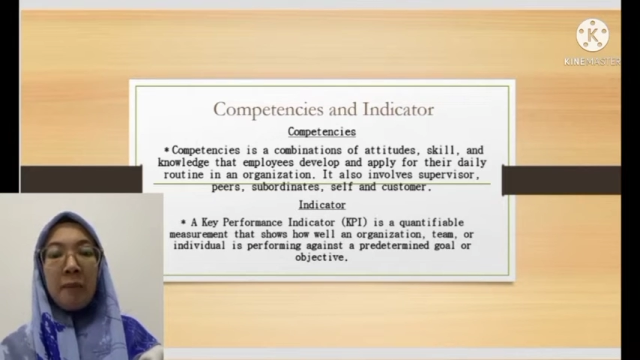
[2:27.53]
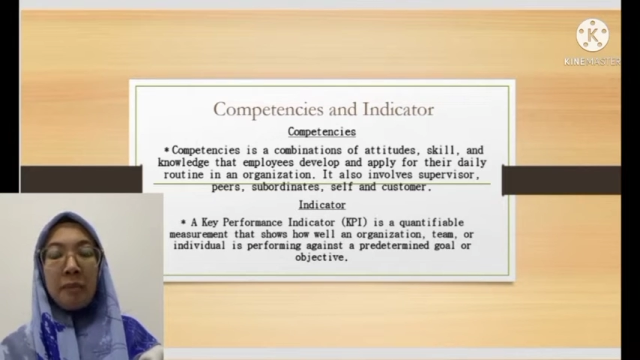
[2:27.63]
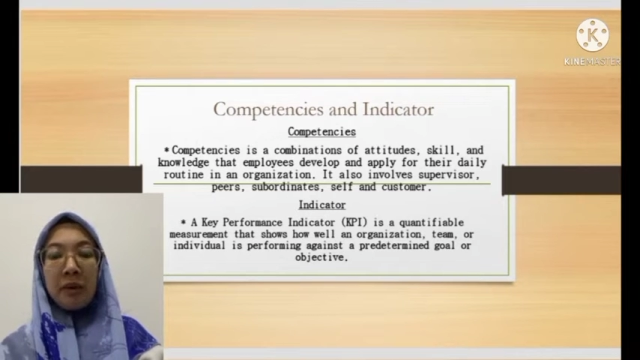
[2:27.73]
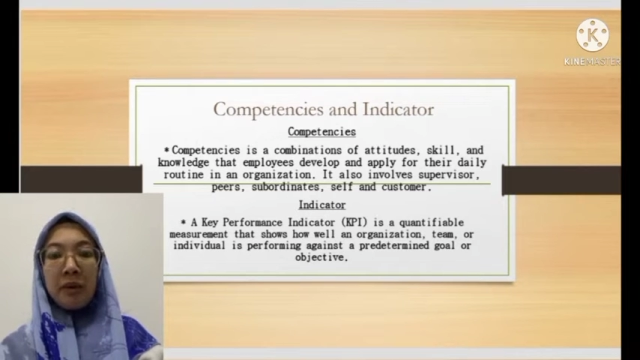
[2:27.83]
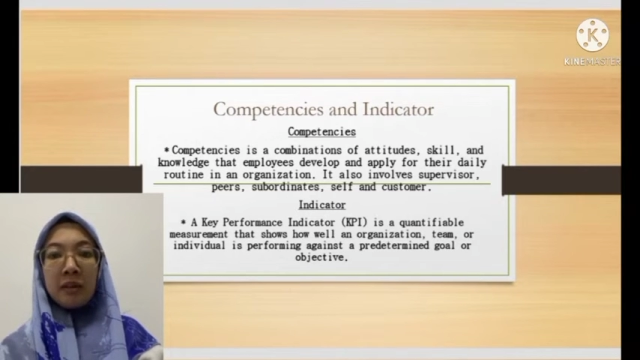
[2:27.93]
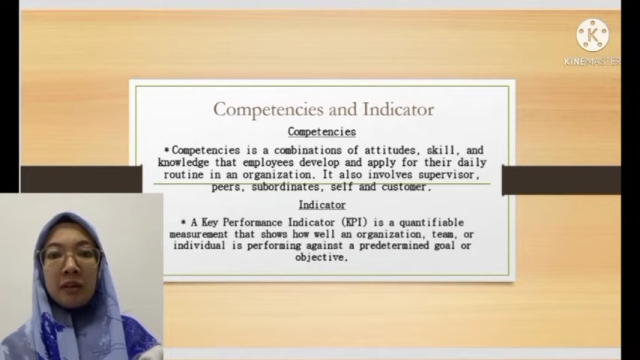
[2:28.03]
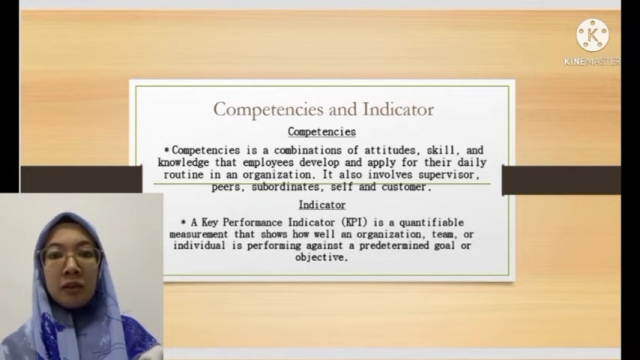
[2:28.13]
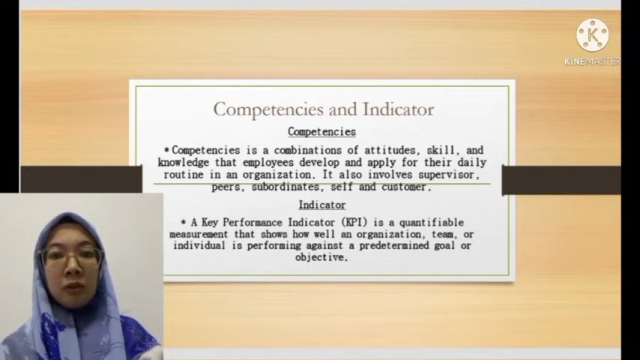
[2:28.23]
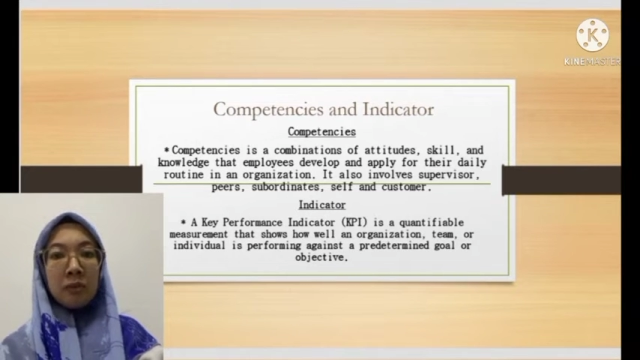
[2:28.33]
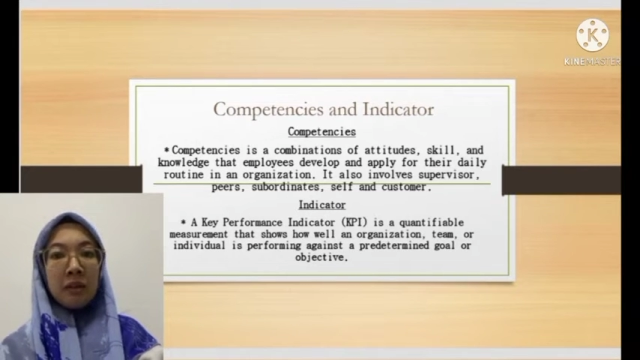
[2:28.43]
peer,
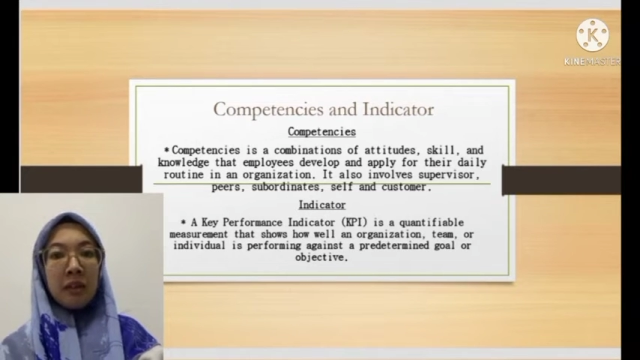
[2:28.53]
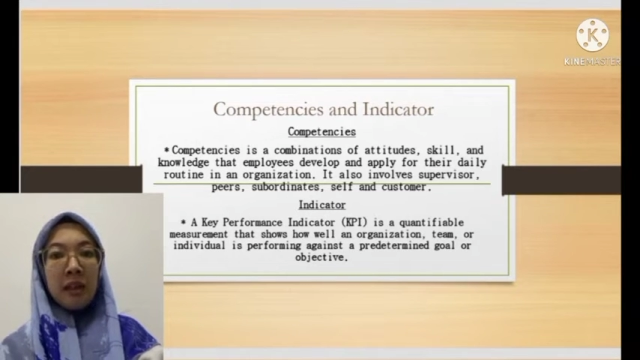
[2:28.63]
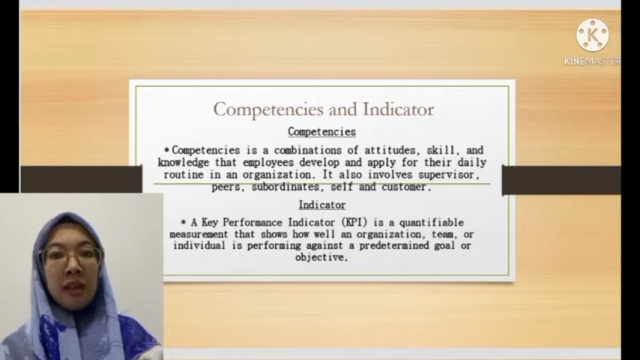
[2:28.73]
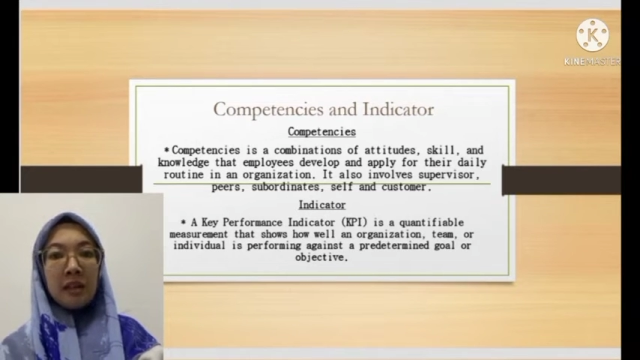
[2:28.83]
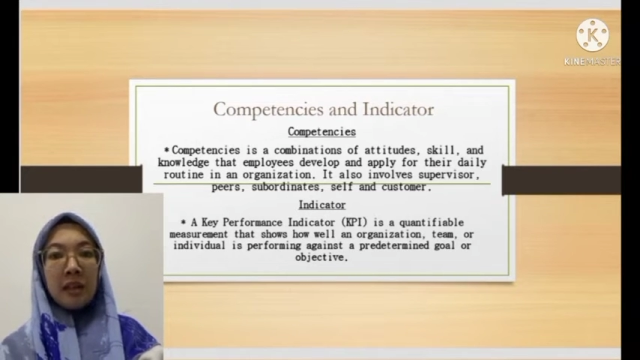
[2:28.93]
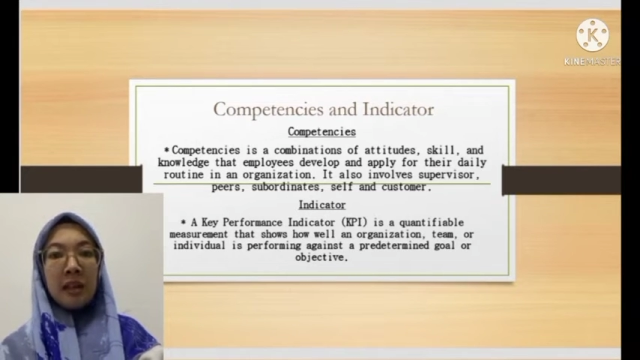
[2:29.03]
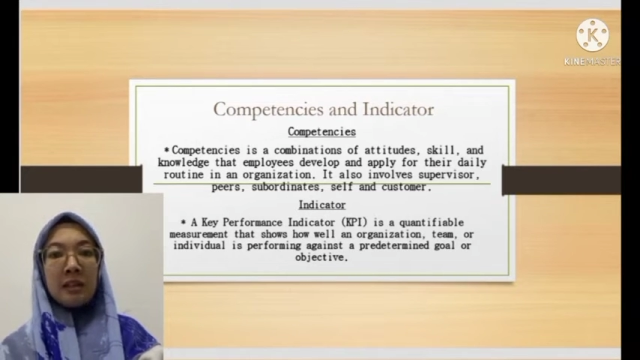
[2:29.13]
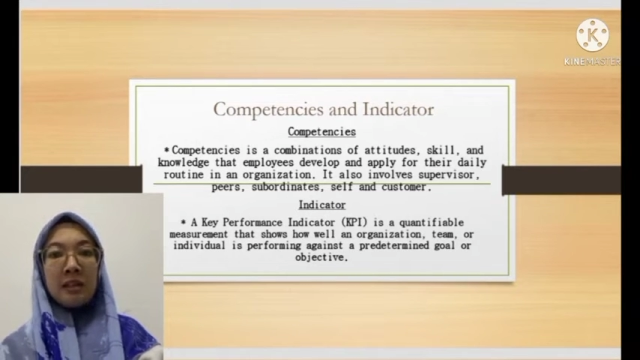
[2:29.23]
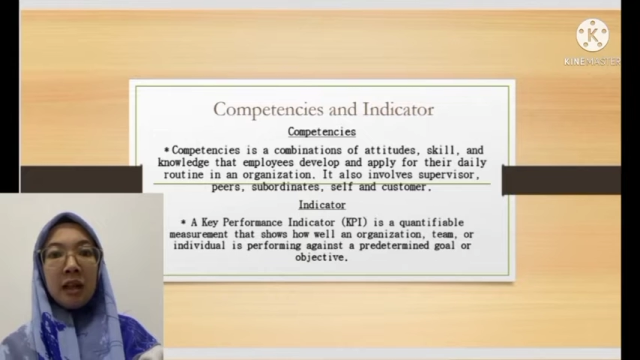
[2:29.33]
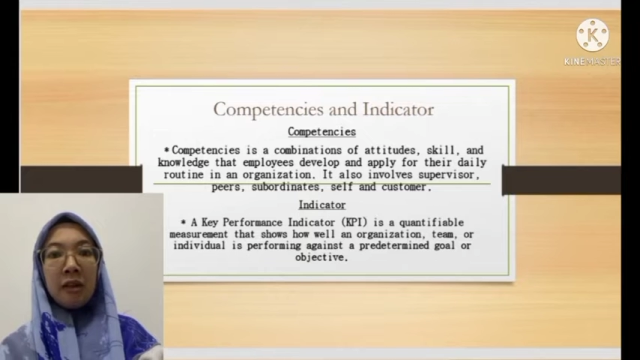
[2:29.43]
subordinates and
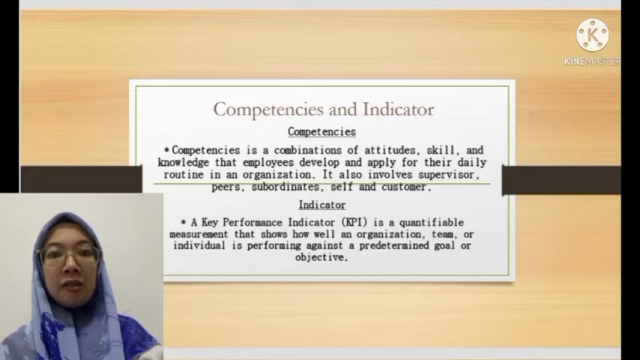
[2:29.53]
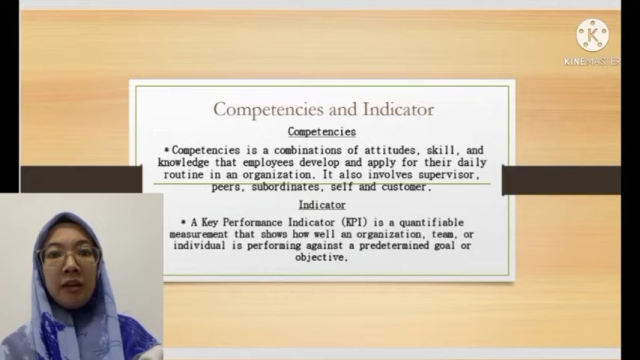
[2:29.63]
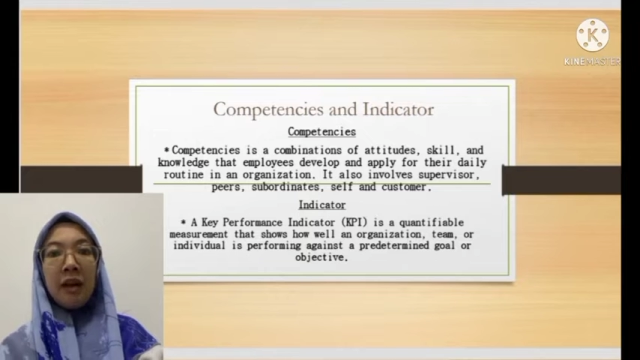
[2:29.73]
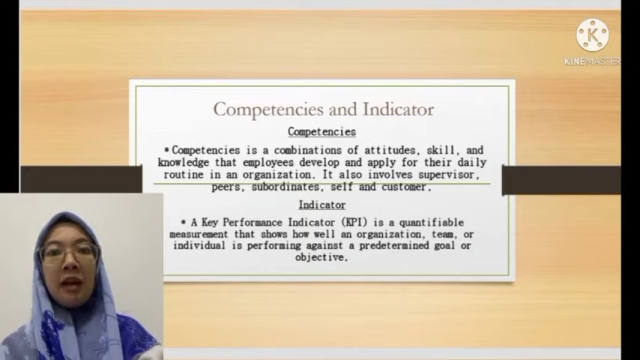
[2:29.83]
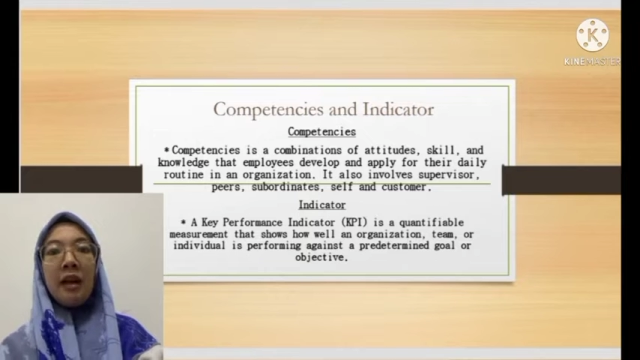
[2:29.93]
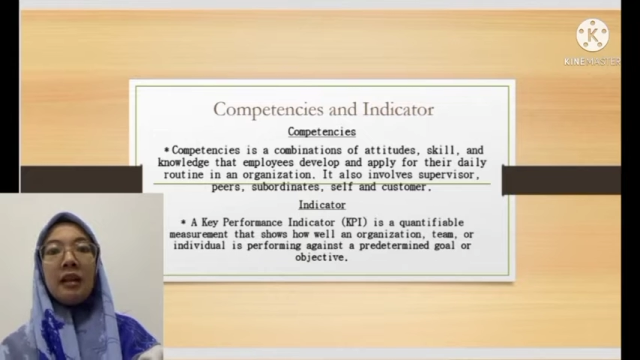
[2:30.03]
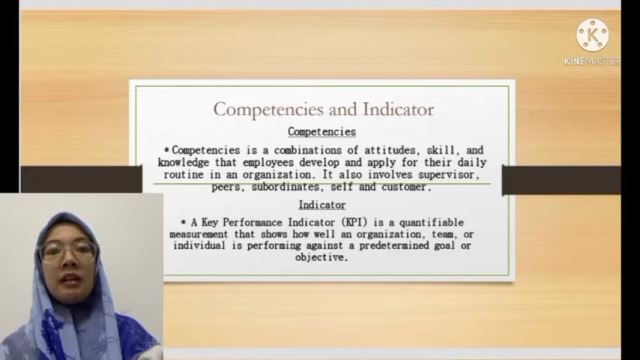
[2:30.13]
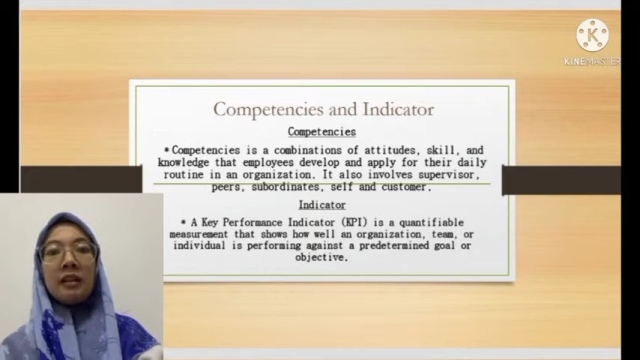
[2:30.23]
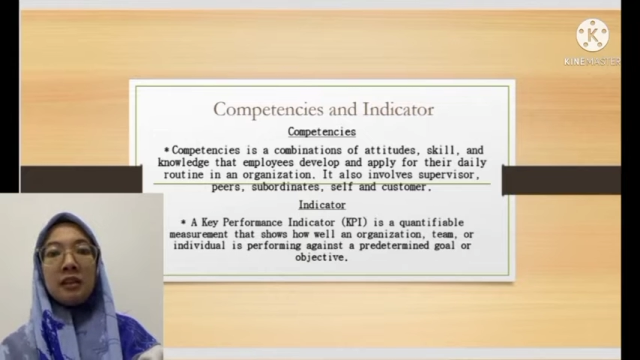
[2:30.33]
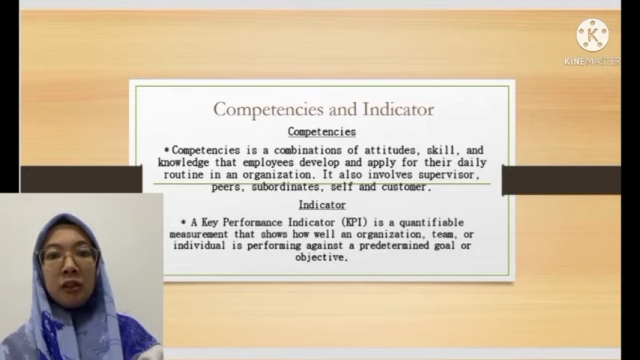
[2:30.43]
self and
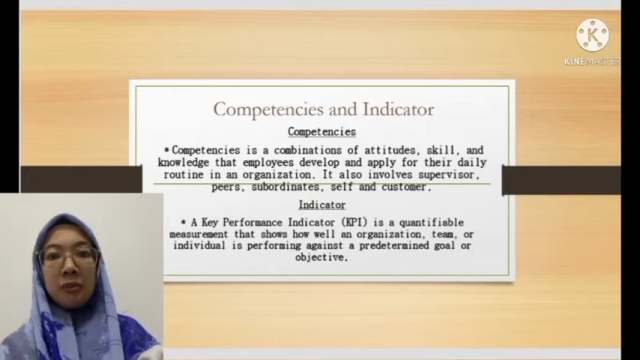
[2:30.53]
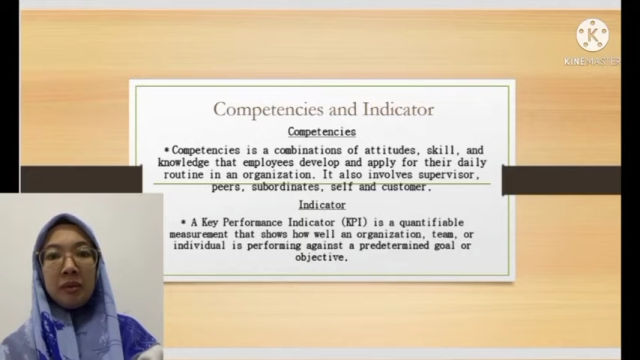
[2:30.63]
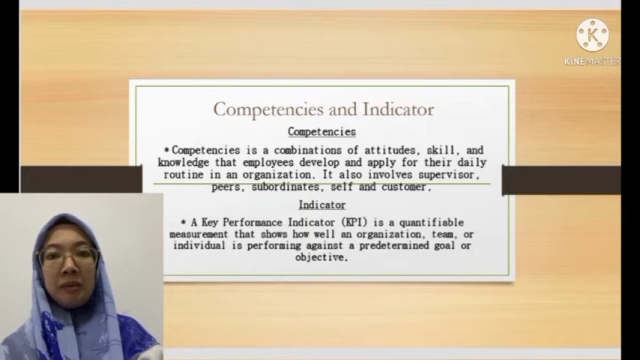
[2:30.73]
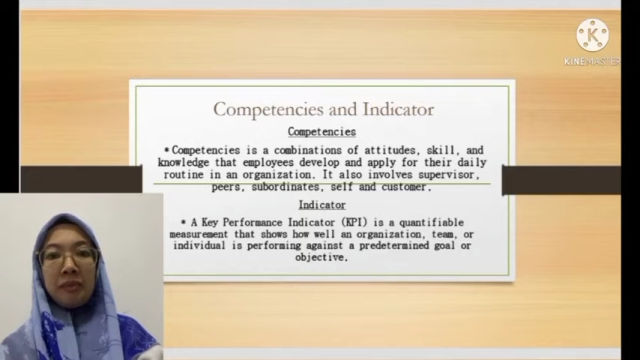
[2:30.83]
customer.